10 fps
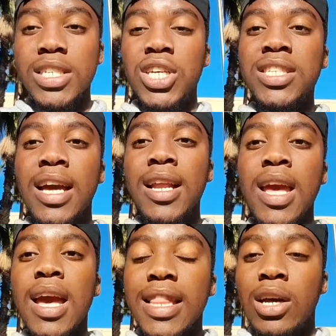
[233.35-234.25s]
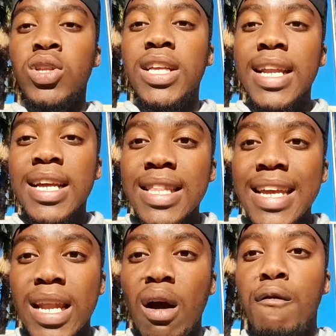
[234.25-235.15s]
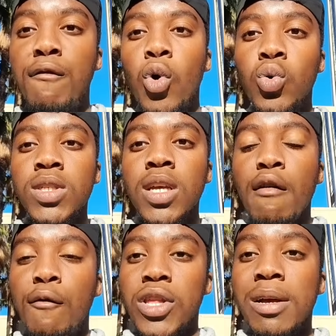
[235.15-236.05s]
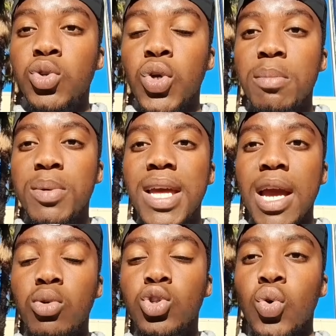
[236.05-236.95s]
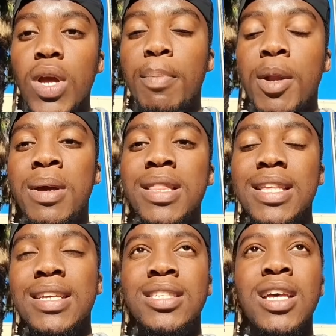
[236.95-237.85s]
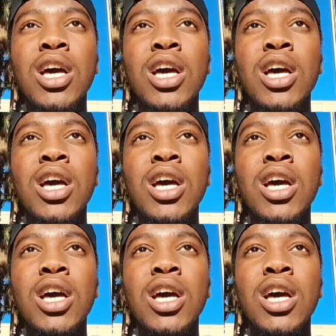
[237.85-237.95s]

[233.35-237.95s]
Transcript: It's just that they're not getting enough votes for them to be able to implement this.